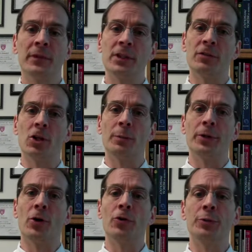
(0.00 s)
develop an
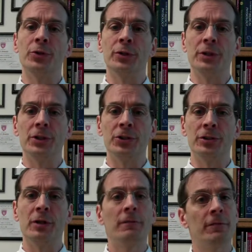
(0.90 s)
autoimmune
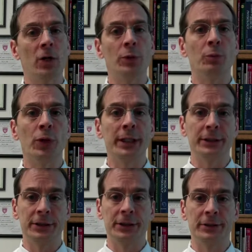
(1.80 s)
condition following
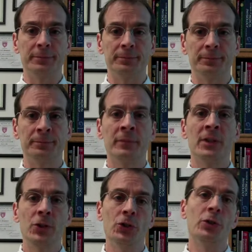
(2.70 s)
pregnancy.
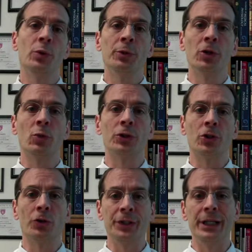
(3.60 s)
Usually women are what's
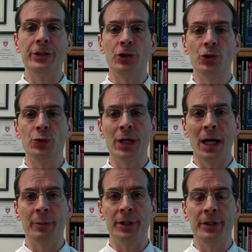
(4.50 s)
called Th2
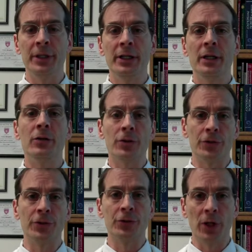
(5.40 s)
dominant in their
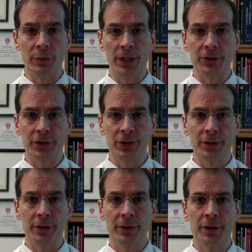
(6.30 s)
third trimester.
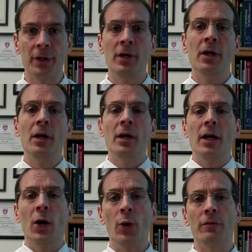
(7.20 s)

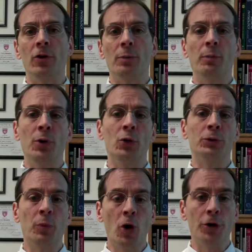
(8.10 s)
However,
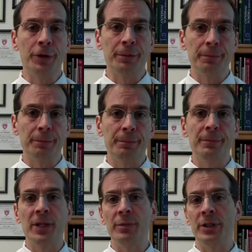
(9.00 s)
postpartum,
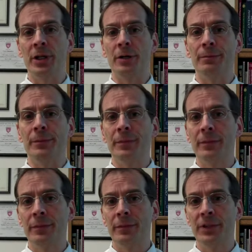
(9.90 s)
they become
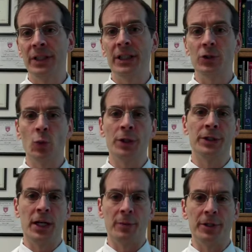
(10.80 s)
Th1
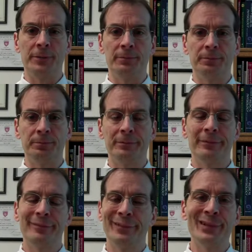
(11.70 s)
dominant.
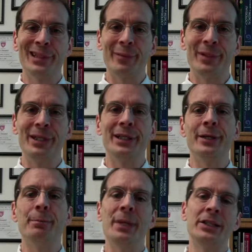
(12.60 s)
What's that mean?
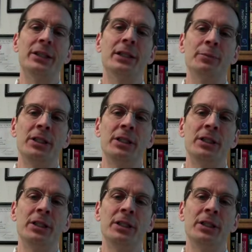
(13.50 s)
It basically